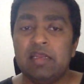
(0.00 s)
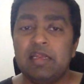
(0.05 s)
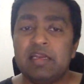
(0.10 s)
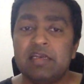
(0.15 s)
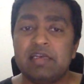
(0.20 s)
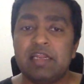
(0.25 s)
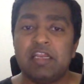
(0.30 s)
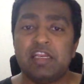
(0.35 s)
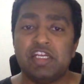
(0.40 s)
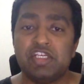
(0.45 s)

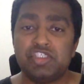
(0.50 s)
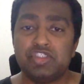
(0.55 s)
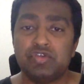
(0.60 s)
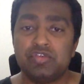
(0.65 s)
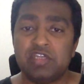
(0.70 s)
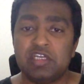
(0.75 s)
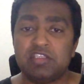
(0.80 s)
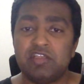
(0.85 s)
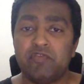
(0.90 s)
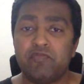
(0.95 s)
can ensure
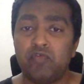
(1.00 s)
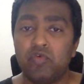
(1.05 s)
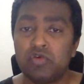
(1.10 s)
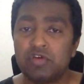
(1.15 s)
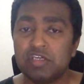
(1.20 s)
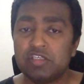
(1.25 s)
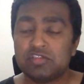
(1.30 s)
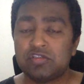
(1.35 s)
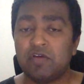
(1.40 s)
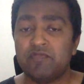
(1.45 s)
that the
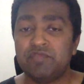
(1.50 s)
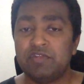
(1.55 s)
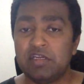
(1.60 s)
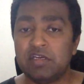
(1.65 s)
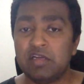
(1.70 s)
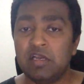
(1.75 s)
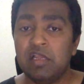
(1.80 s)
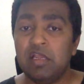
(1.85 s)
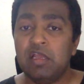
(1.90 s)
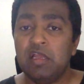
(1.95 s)
focus of
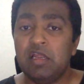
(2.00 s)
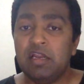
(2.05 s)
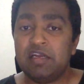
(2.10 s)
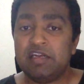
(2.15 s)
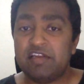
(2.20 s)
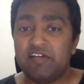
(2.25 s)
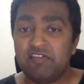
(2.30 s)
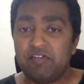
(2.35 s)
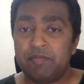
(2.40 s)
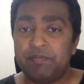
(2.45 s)
the
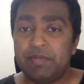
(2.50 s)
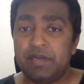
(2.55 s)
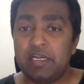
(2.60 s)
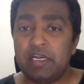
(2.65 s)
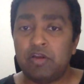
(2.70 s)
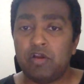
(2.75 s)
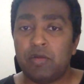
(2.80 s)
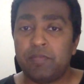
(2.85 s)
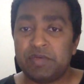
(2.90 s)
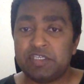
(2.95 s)
development
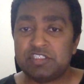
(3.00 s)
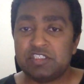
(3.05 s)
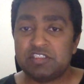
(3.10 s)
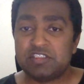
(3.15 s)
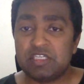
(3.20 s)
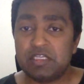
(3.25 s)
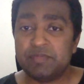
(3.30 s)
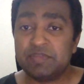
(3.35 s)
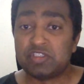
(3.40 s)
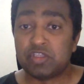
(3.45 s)
and operations
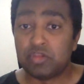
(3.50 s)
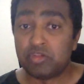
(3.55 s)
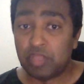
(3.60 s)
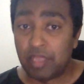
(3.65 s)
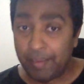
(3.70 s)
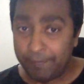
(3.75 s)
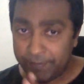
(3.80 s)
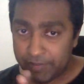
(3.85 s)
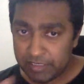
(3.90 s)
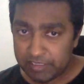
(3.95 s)
team is on the
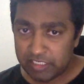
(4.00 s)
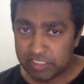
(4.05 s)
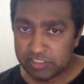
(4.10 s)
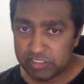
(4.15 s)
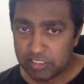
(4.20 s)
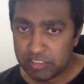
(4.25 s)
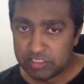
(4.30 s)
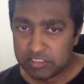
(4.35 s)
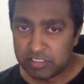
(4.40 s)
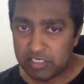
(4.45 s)

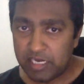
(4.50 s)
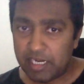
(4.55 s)
applications